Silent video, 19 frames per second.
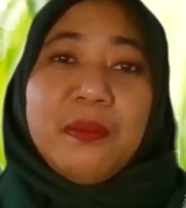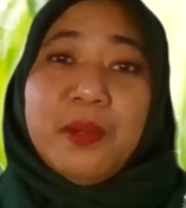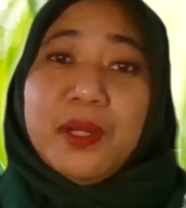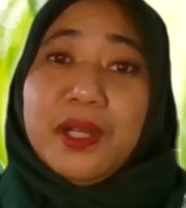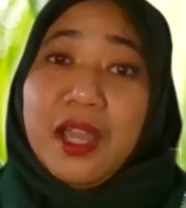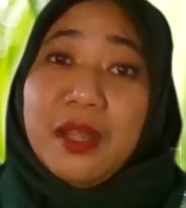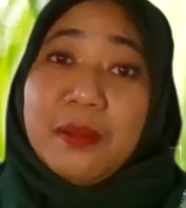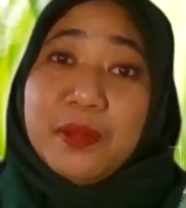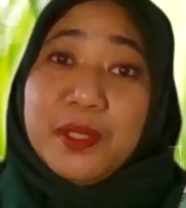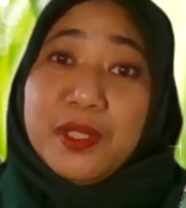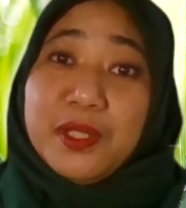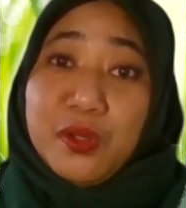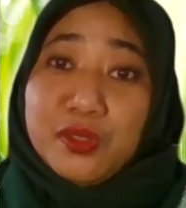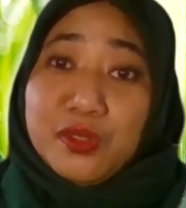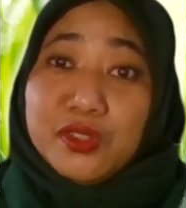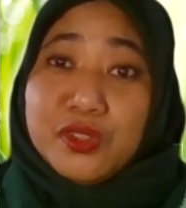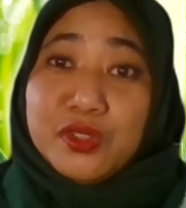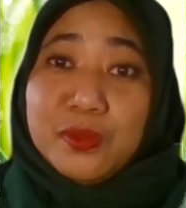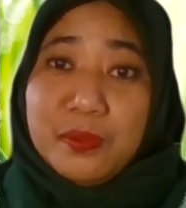But
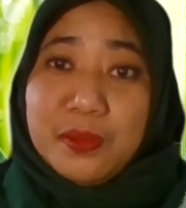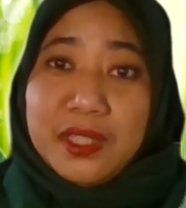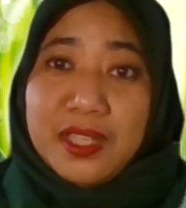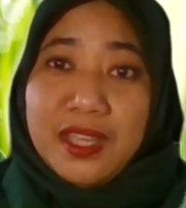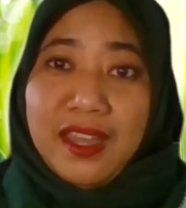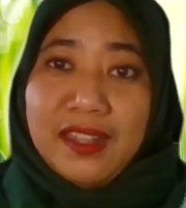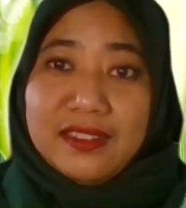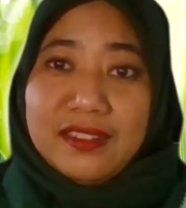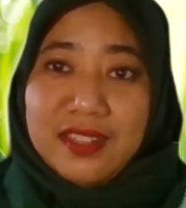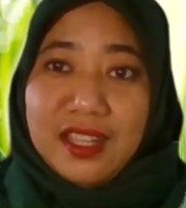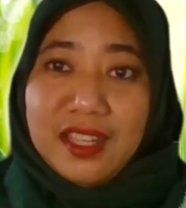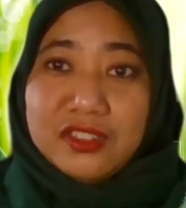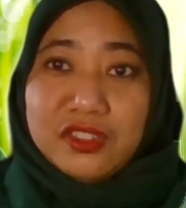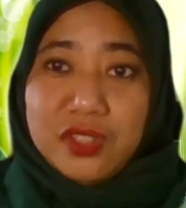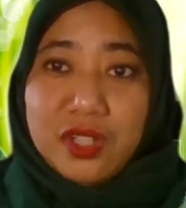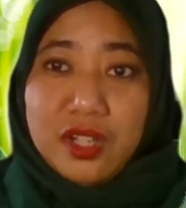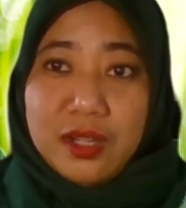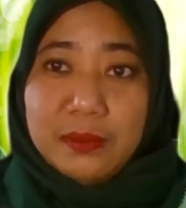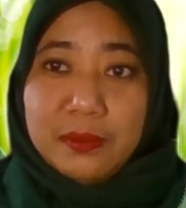unbeknown to me at
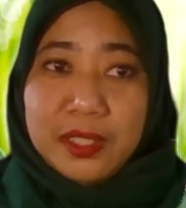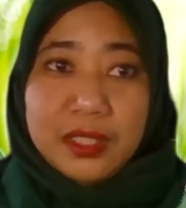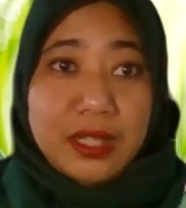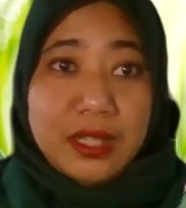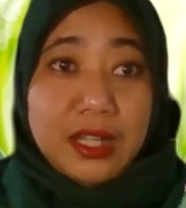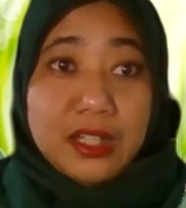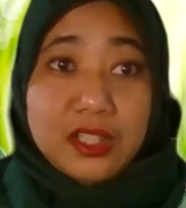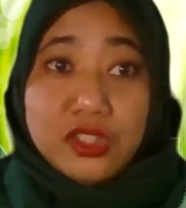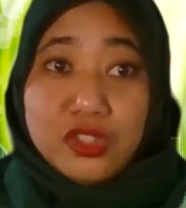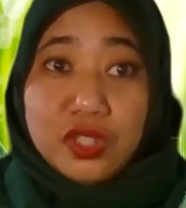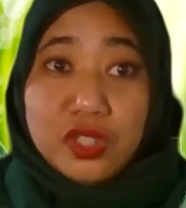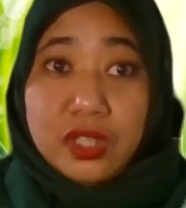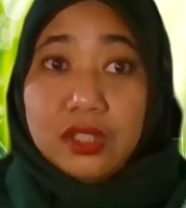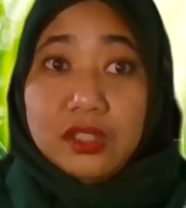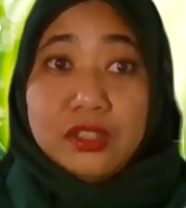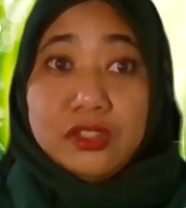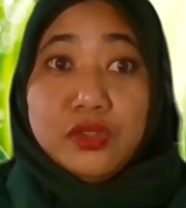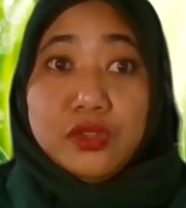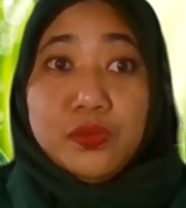that time, another
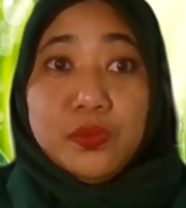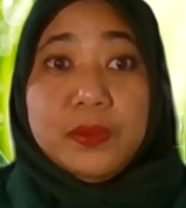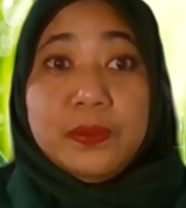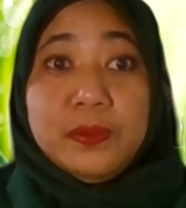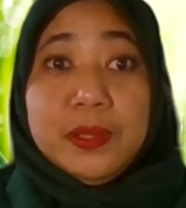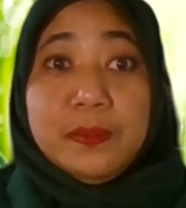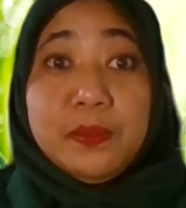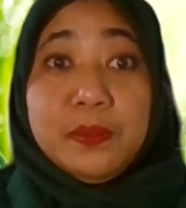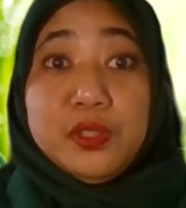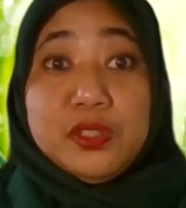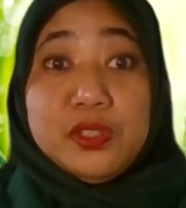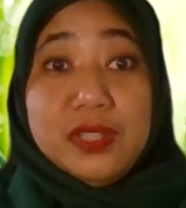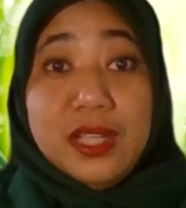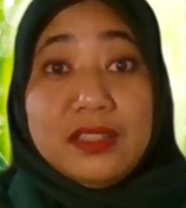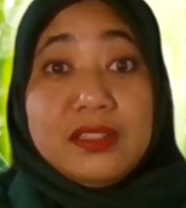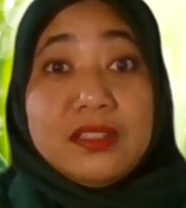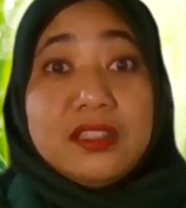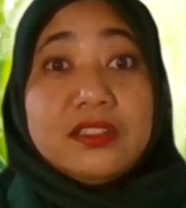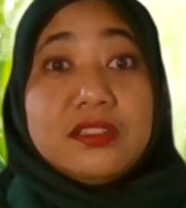challenge would be
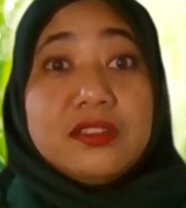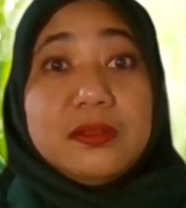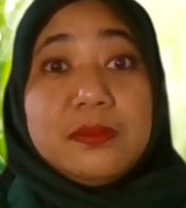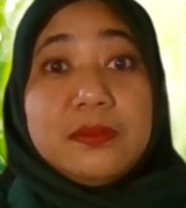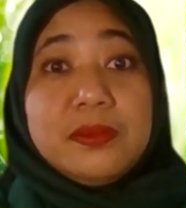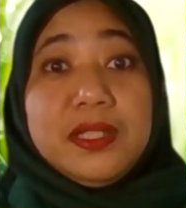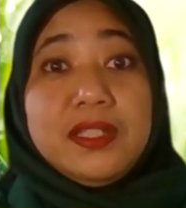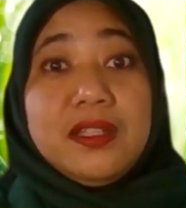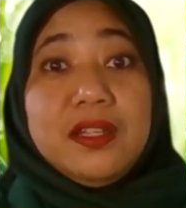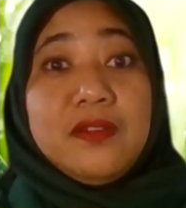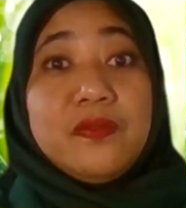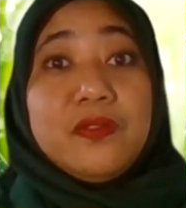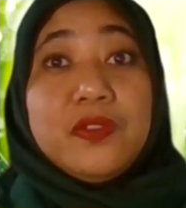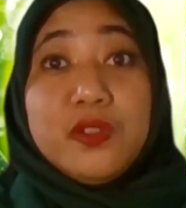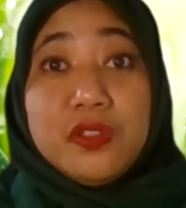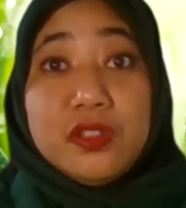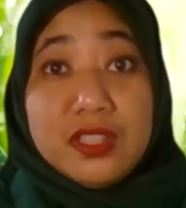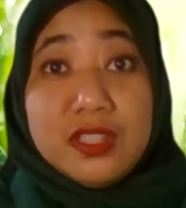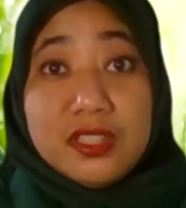presented to me a
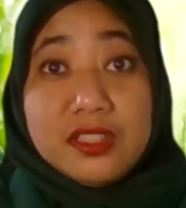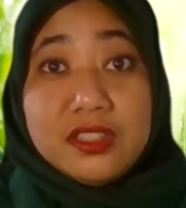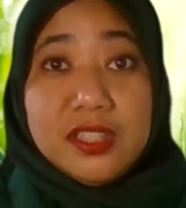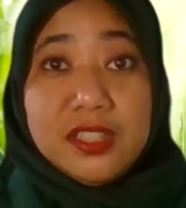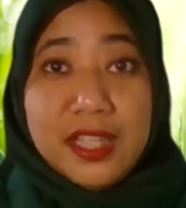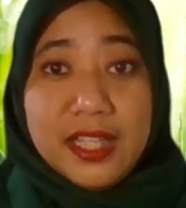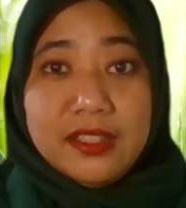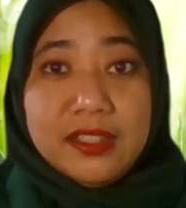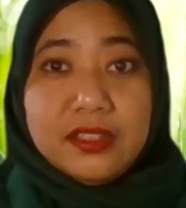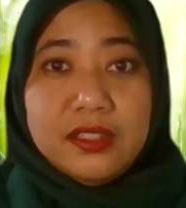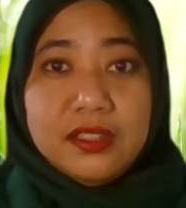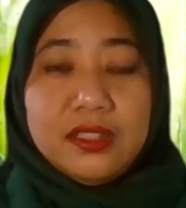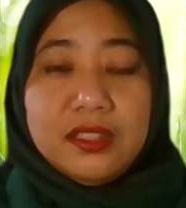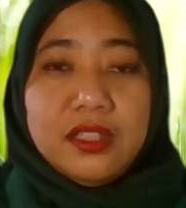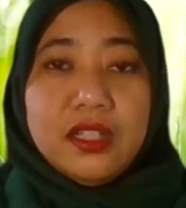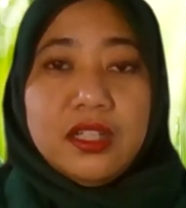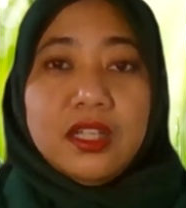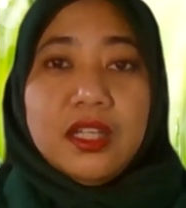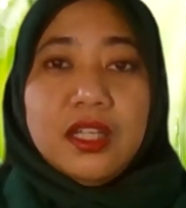few years later.
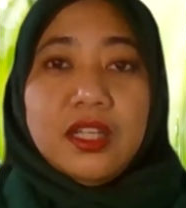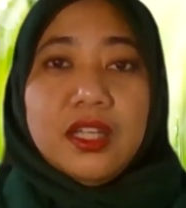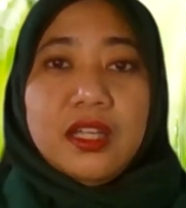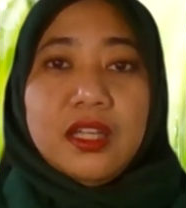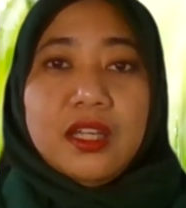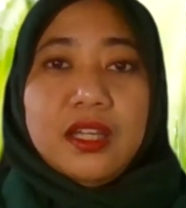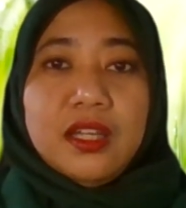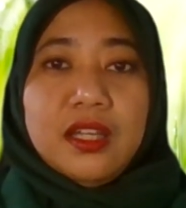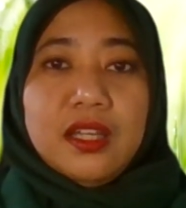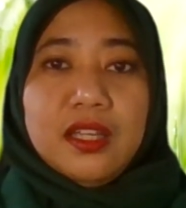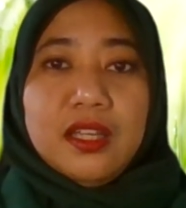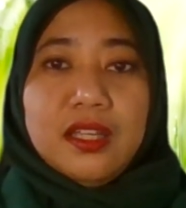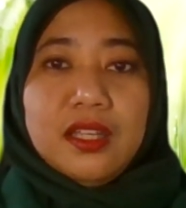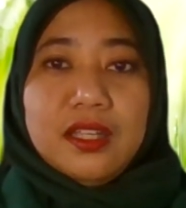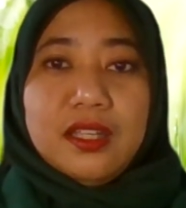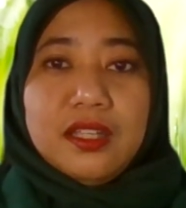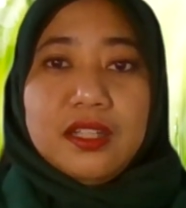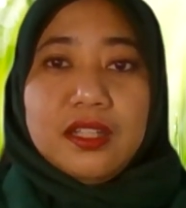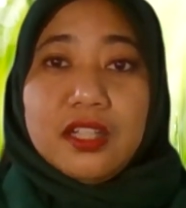
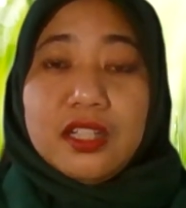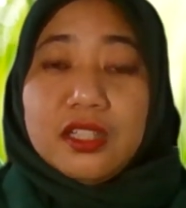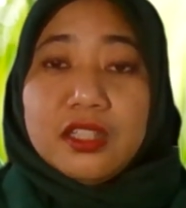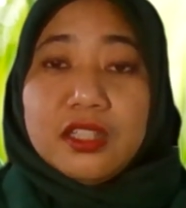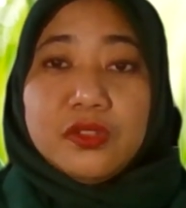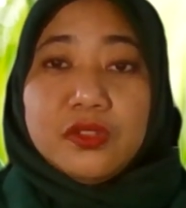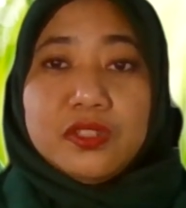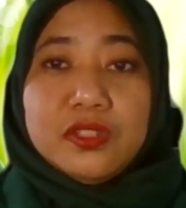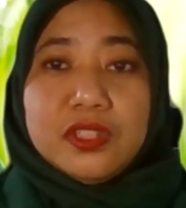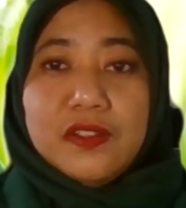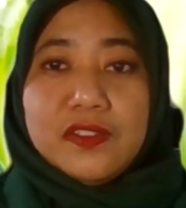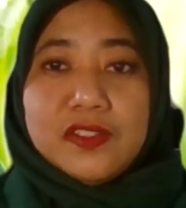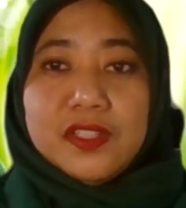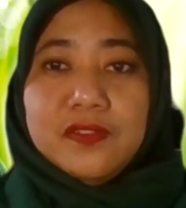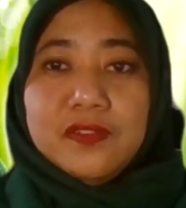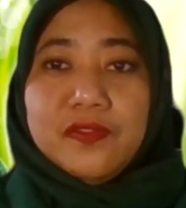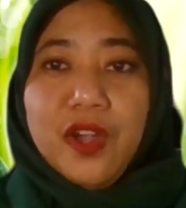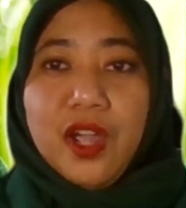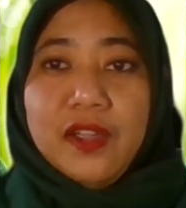In early
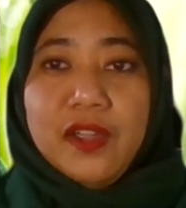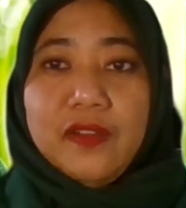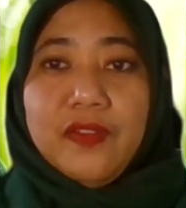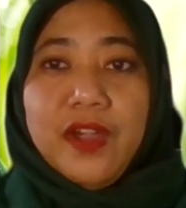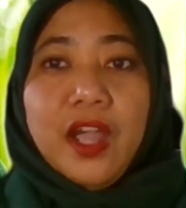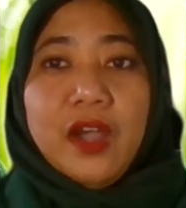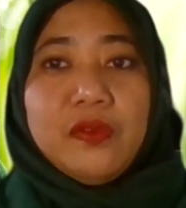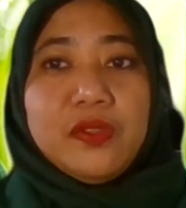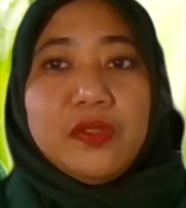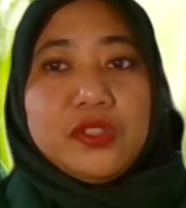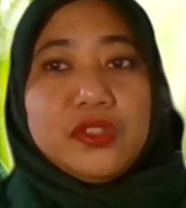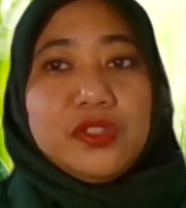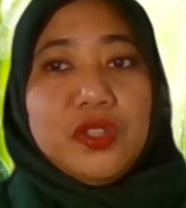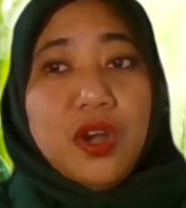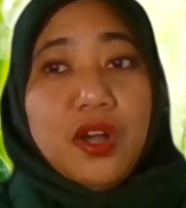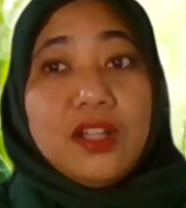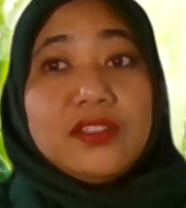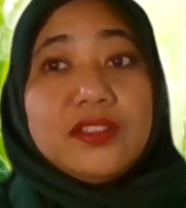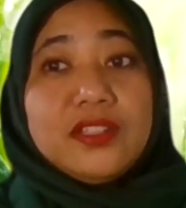2005, I was
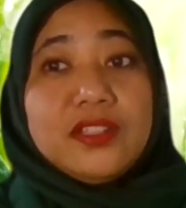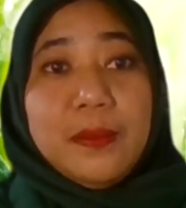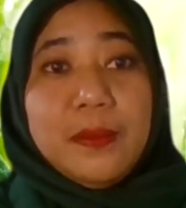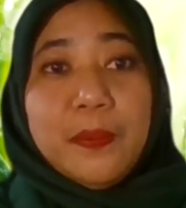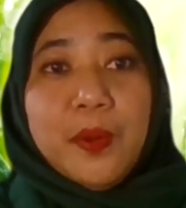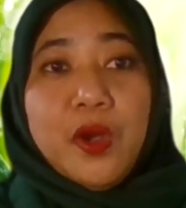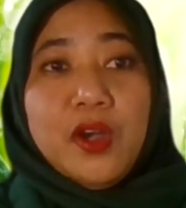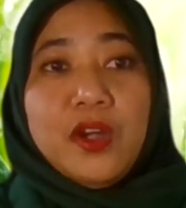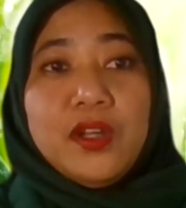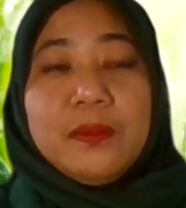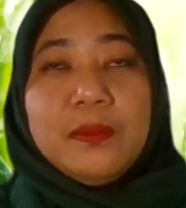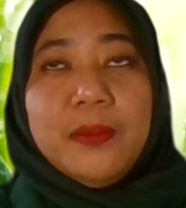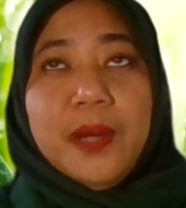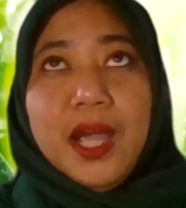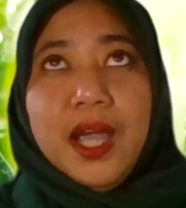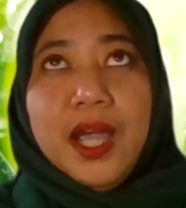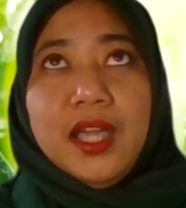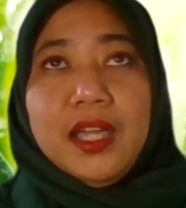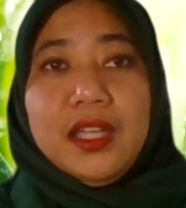called upon
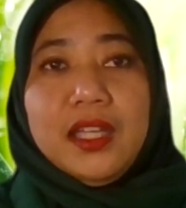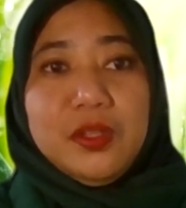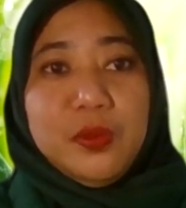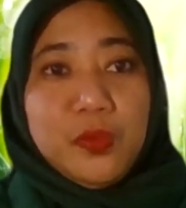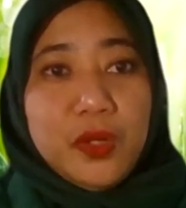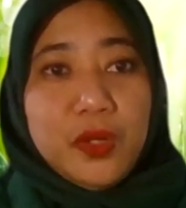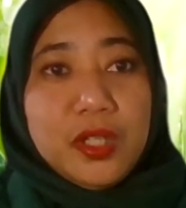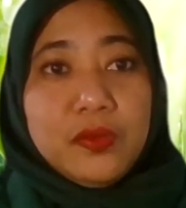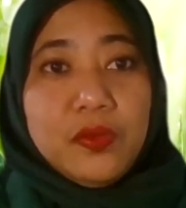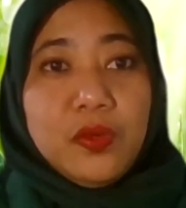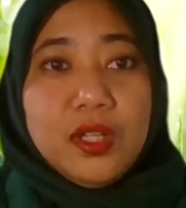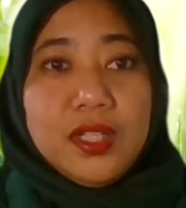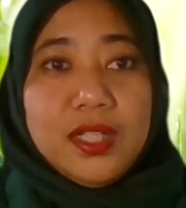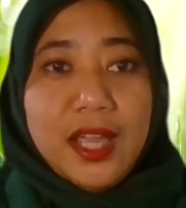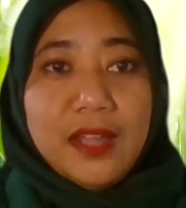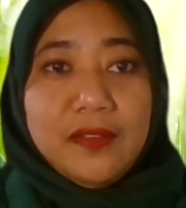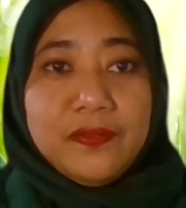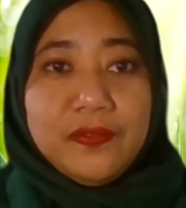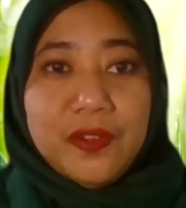by the World
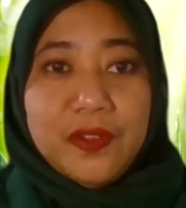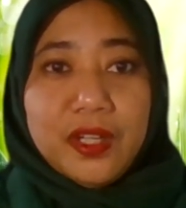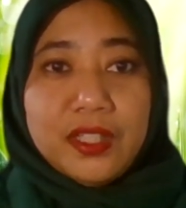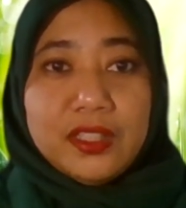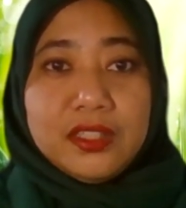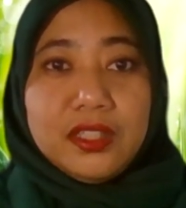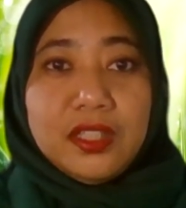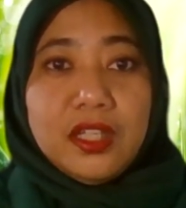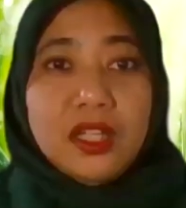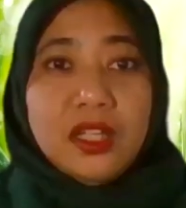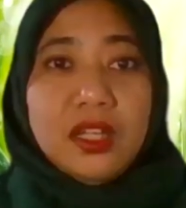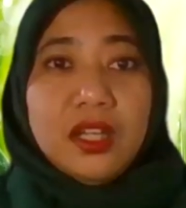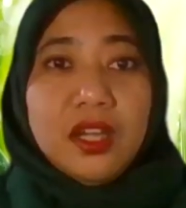Wildlife Fund